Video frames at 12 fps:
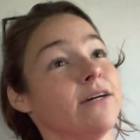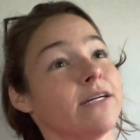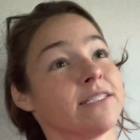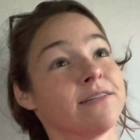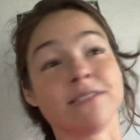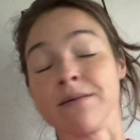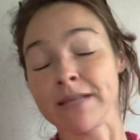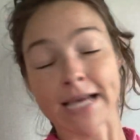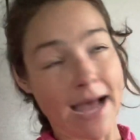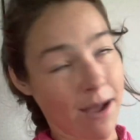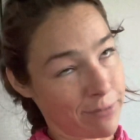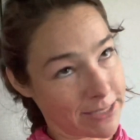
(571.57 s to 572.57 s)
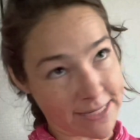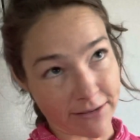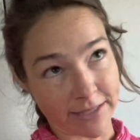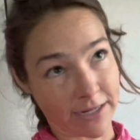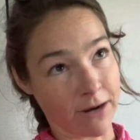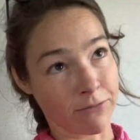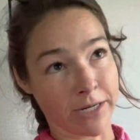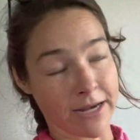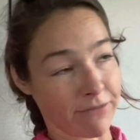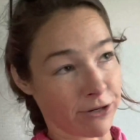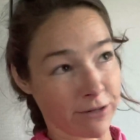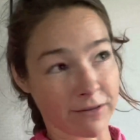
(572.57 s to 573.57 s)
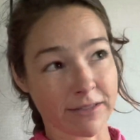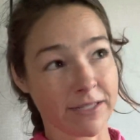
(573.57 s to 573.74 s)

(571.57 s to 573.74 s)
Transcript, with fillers: because if something happens out there, I would never,